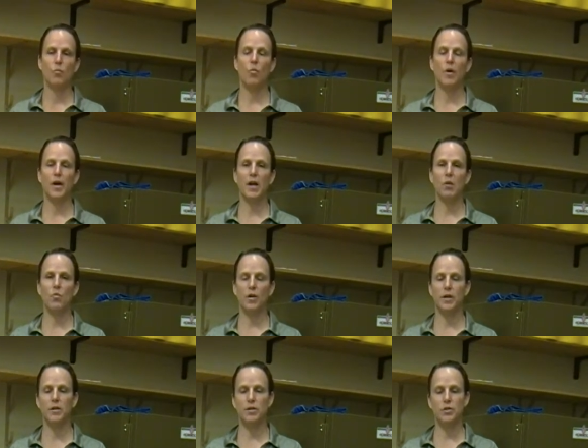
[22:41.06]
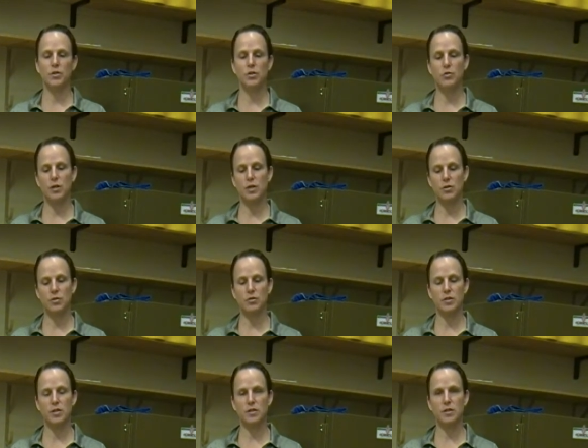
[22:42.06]
What I want you to do is
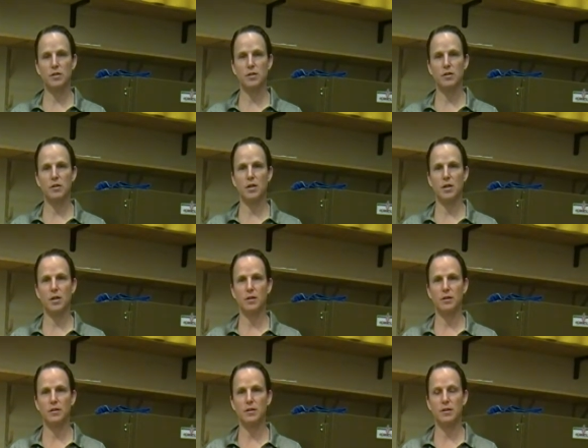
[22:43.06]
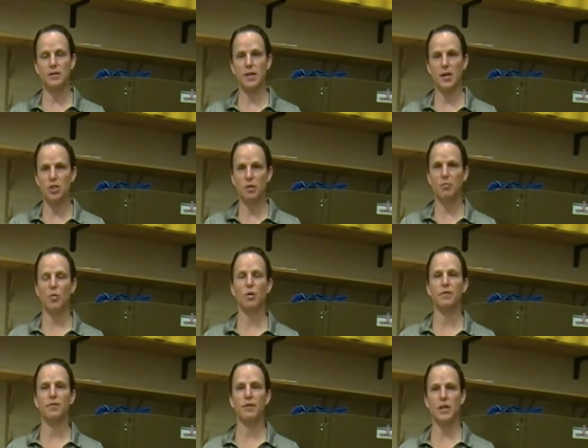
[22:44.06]
use the discussion
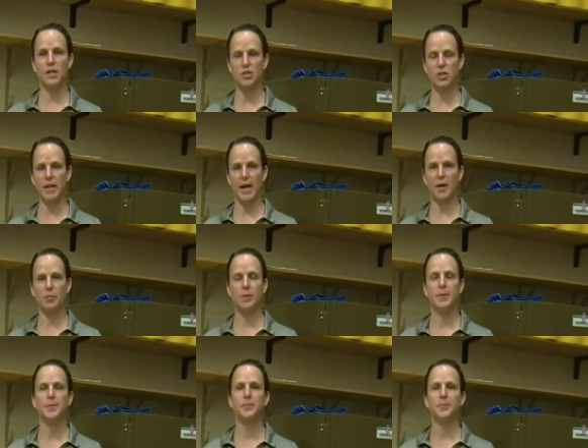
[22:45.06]
board for each lab,